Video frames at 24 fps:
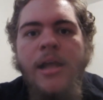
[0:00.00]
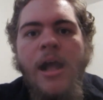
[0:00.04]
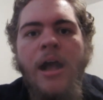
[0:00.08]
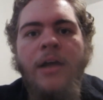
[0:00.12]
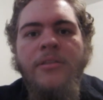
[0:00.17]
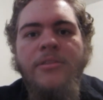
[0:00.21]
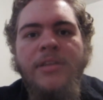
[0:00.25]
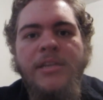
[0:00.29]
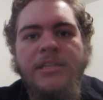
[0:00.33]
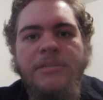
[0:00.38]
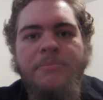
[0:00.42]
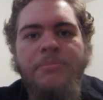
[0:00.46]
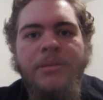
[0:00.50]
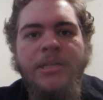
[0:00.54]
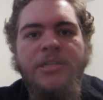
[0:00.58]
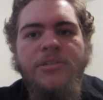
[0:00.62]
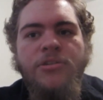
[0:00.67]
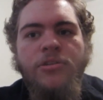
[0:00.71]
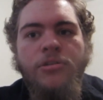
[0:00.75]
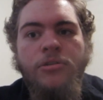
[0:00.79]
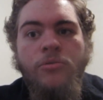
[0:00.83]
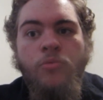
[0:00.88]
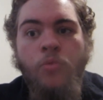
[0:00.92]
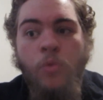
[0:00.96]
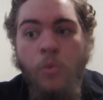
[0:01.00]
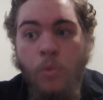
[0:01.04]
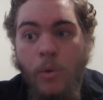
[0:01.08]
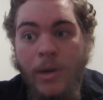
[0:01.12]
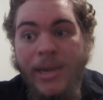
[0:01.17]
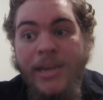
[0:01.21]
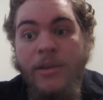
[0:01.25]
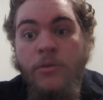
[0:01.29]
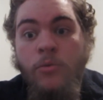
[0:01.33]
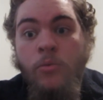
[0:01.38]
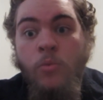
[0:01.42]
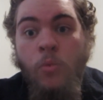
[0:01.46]
unless Blizzard
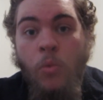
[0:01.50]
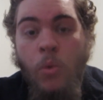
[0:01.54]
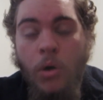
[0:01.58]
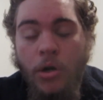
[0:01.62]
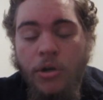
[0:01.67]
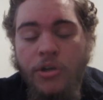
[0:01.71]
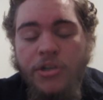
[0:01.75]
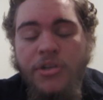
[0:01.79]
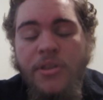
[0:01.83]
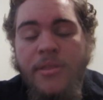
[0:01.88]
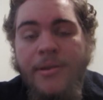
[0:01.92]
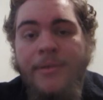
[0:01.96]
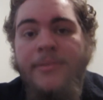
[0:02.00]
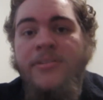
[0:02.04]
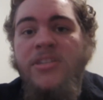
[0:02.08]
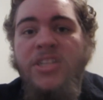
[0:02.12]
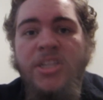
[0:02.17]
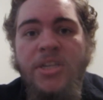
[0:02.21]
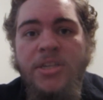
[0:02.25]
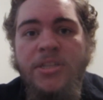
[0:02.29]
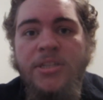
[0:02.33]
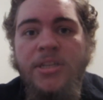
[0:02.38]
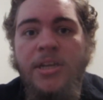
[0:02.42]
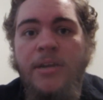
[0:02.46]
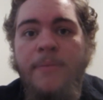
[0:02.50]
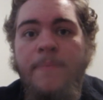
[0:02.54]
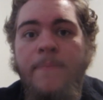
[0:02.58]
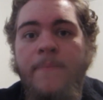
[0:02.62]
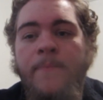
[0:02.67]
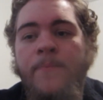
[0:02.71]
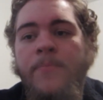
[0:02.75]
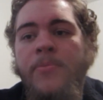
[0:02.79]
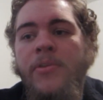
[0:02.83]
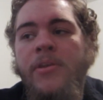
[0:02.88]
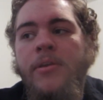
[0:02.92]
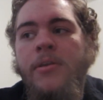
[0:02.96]
reworked their system